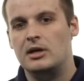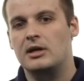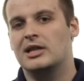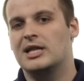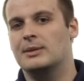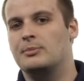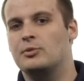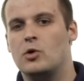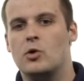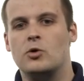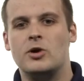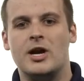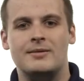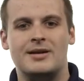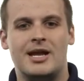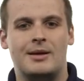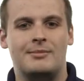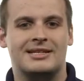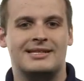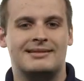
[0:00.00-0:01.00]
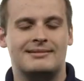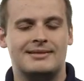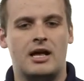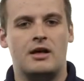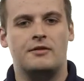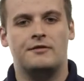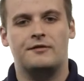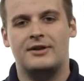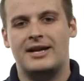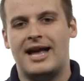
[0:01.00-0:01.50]
The program name
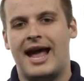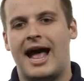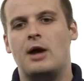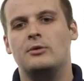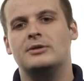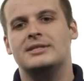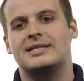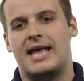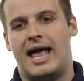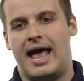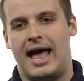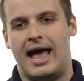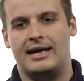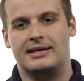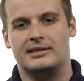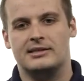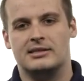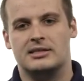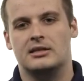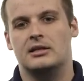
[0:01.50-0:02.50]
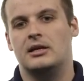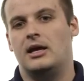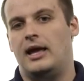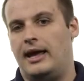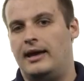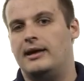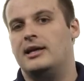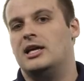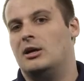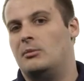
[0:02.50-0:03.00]
itself counts as
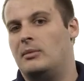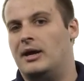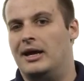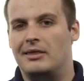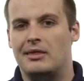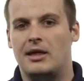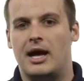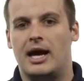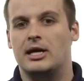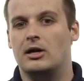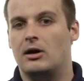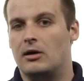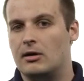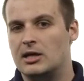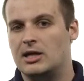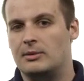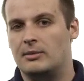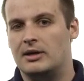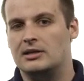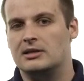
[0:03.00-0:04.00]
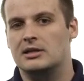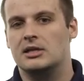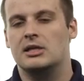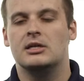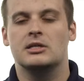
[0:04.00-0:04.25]
a command line argument.